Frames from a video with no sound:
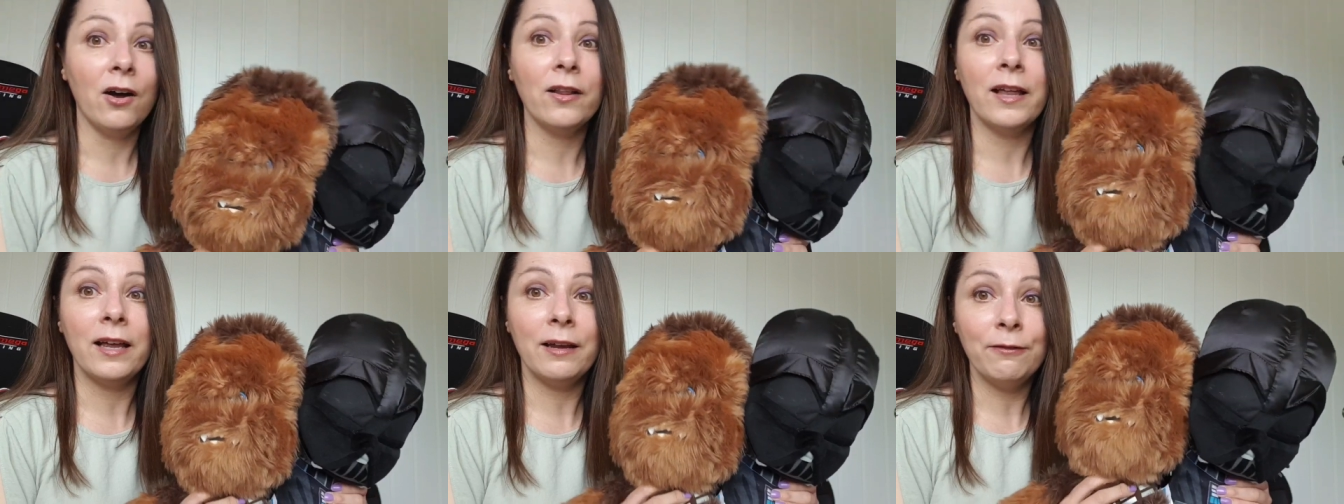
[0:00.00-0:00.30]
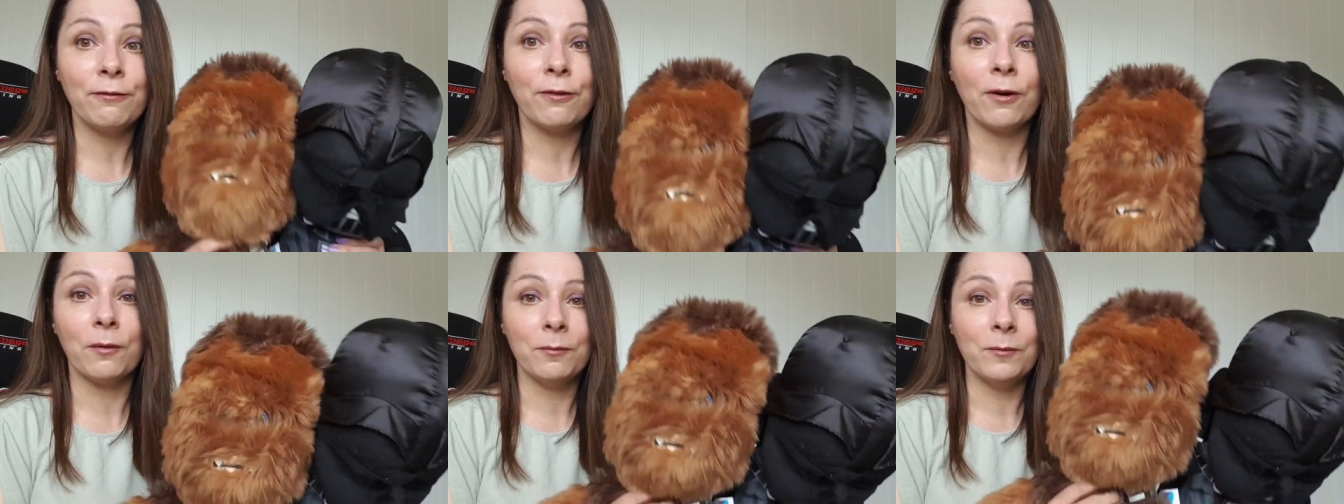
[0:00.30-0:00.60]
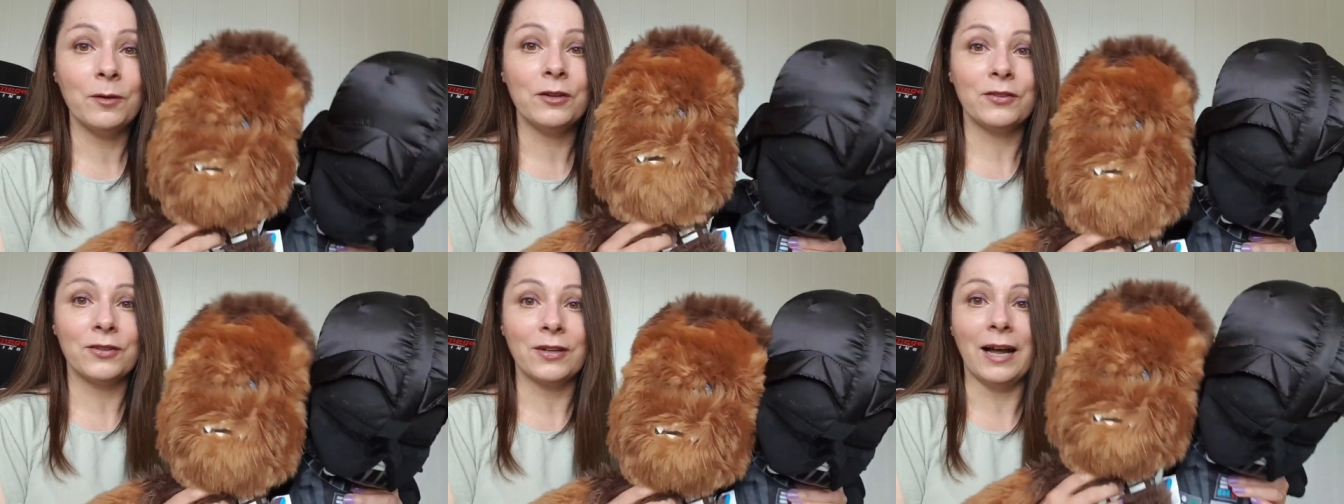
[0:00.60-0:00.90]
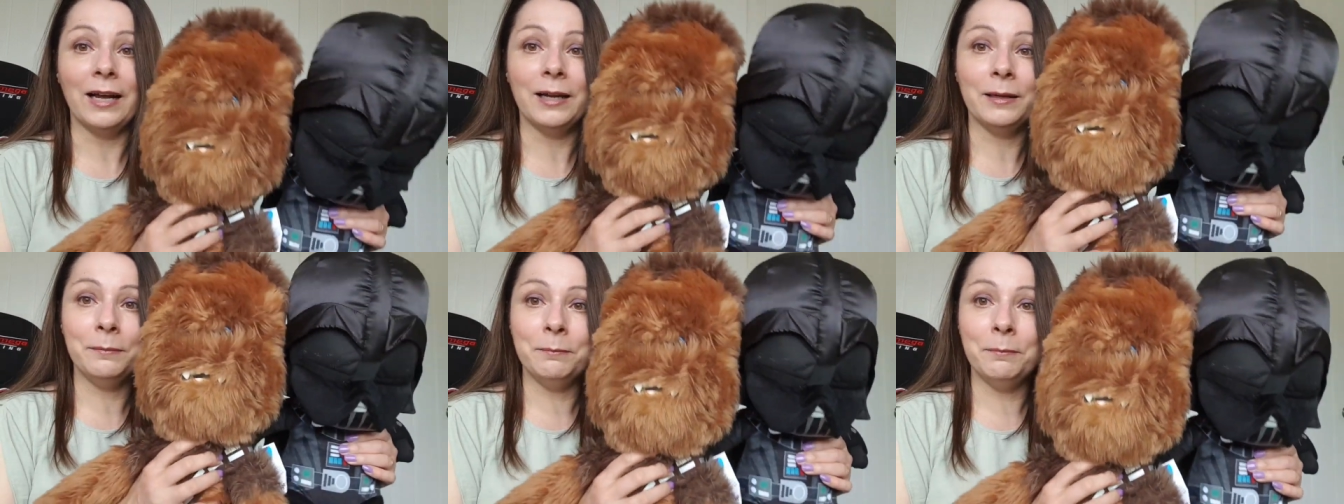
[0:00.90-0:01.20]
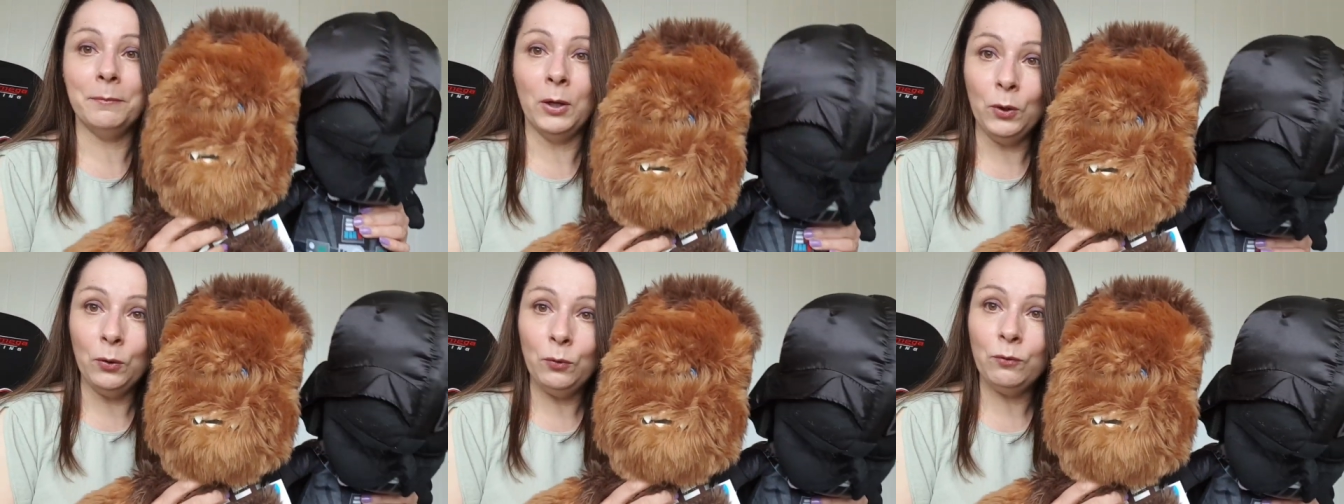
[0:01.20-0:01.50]
are they from the
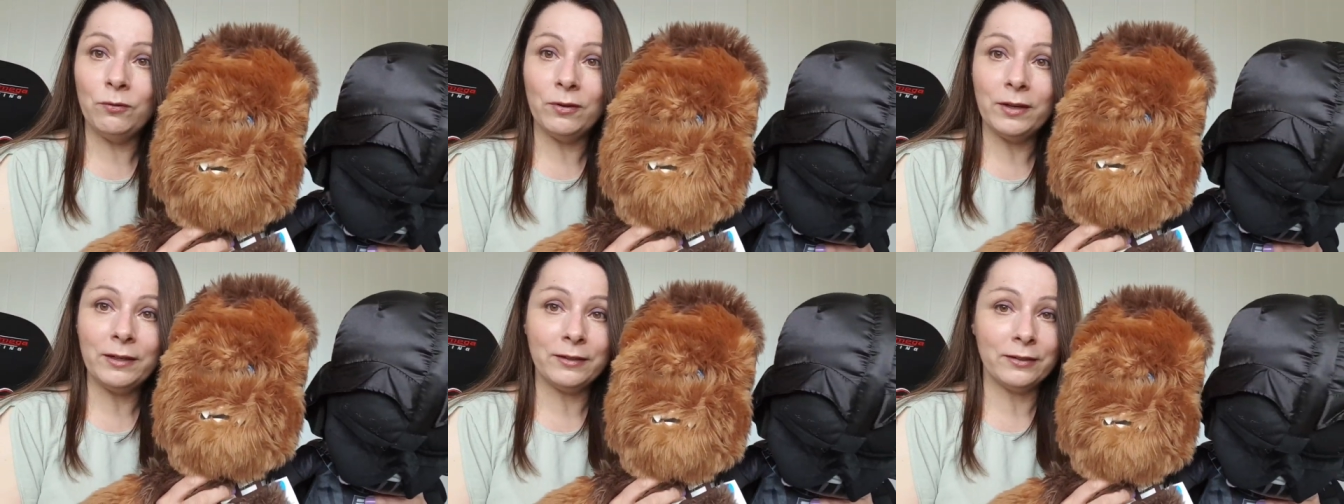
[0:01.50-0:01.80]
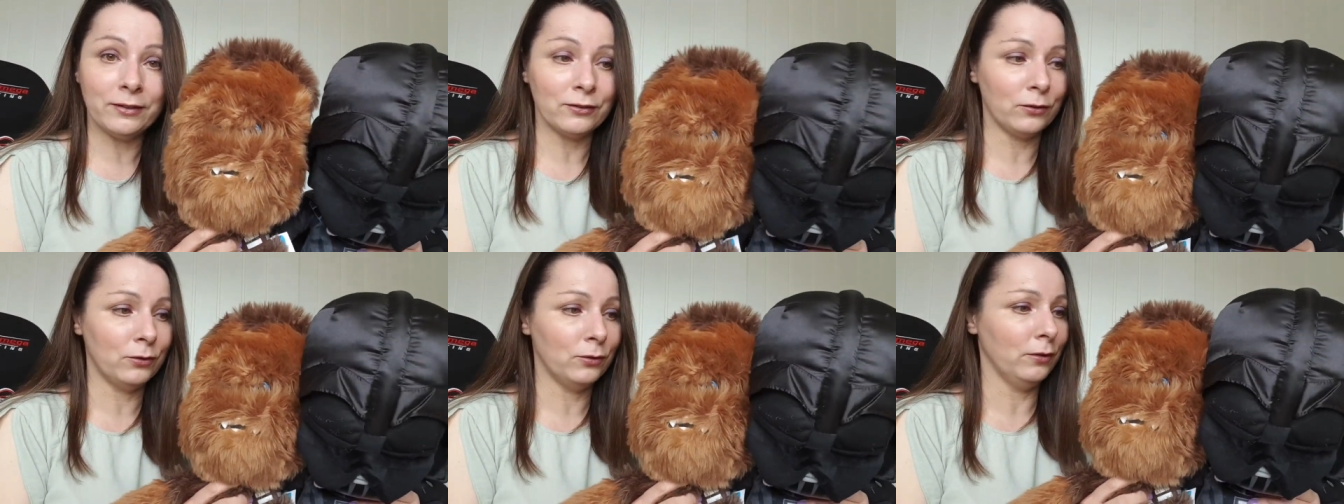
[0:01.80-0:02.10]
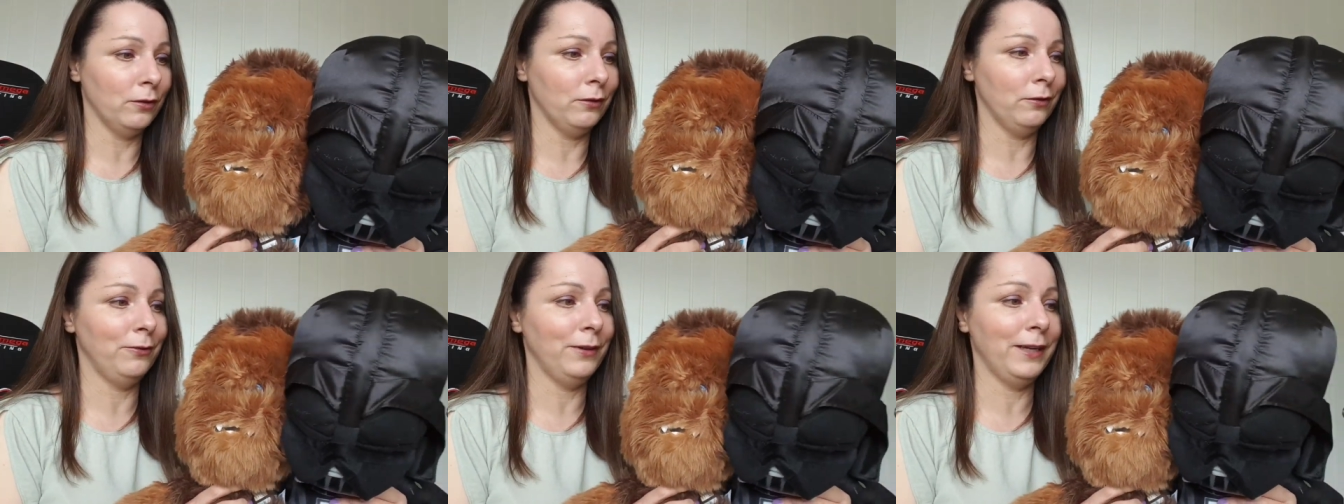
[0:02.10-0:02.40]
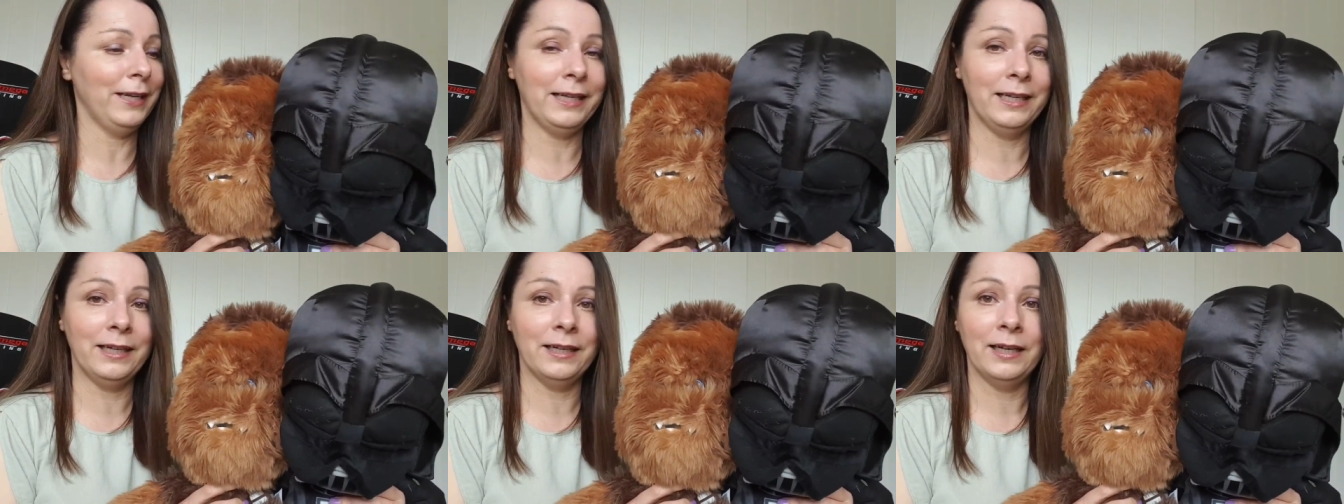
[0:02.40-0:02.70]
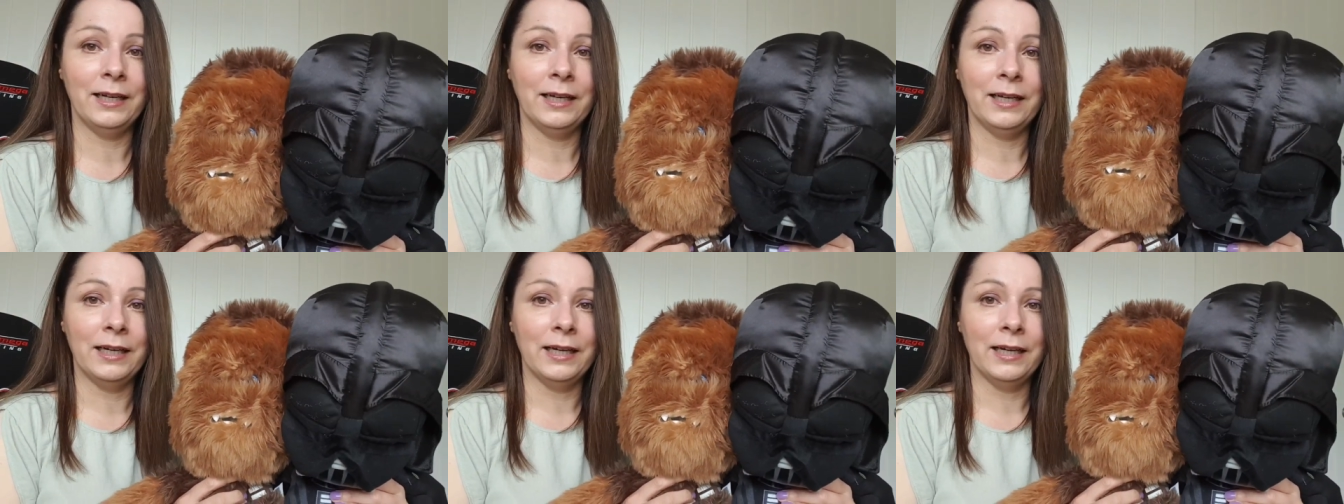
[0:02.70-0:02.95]
same movie sort of thing